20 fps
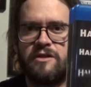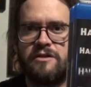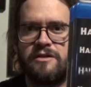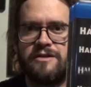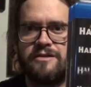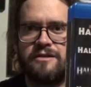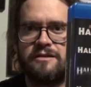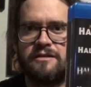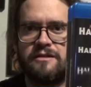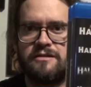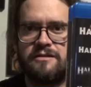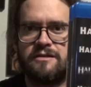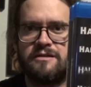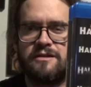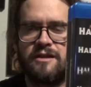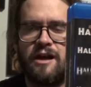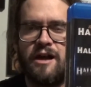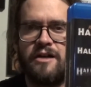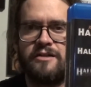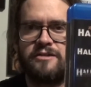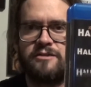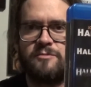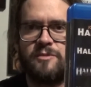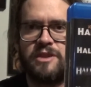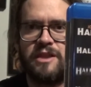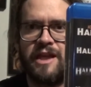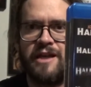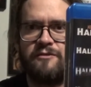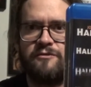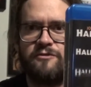is just awesome
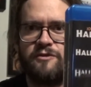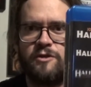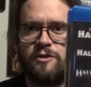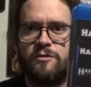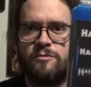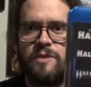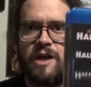in that film.